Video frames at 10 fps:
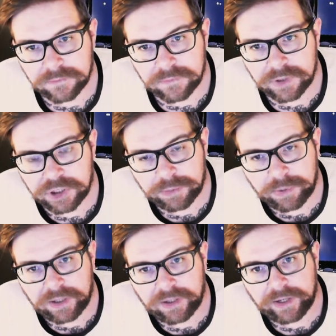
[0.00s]
She'll
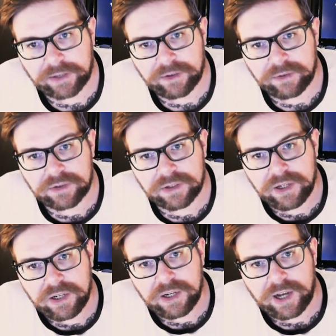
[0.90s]
probably like those.
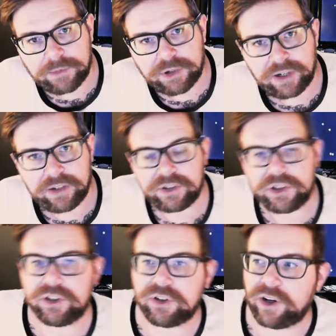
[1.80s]

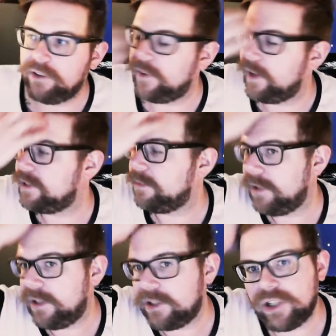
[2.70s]
She's trying to find
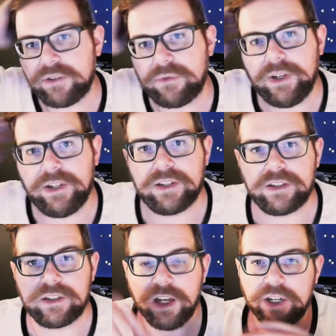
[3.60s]
something that she can read,
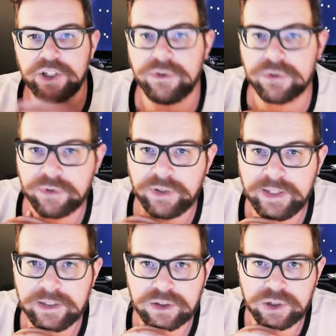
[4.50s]
because she was really
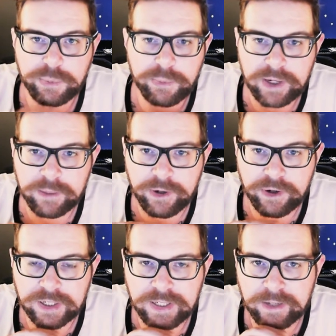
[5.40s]
into Superman
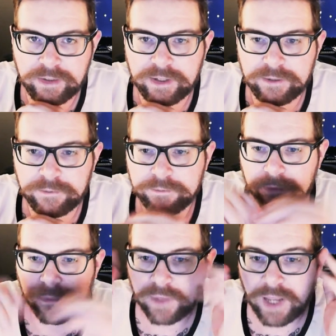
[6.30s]
American Alien,
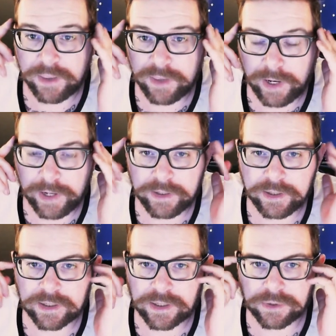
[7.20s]
and that ended
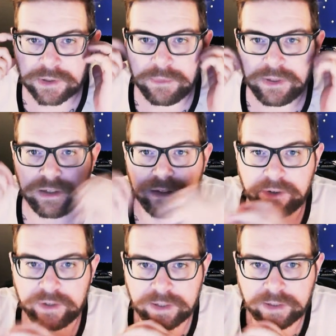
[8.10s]
because that was a
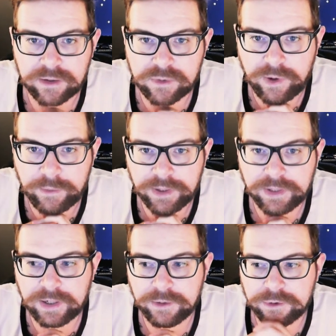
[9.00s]
miniseries like the Swamp
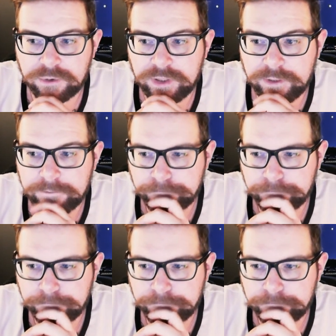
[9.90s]
Thing that I was reading.